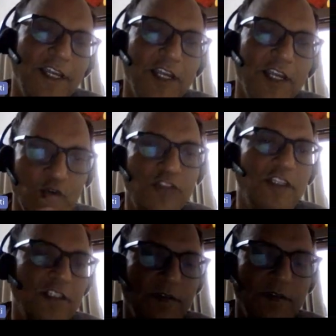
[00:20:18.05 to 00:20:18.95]
can use
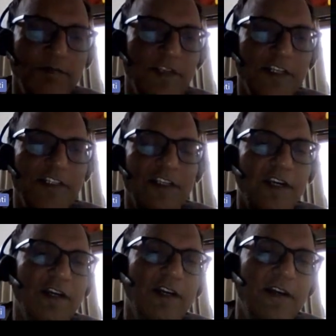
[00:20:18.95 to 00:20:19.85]
this, just
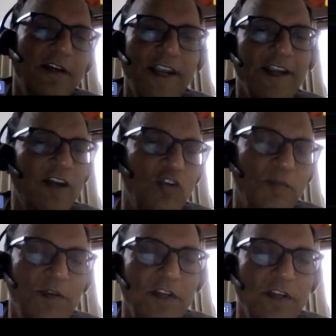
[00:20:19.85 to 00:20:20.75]
drag and
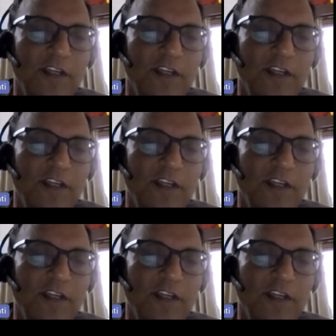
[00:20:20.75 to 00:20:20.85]
drop.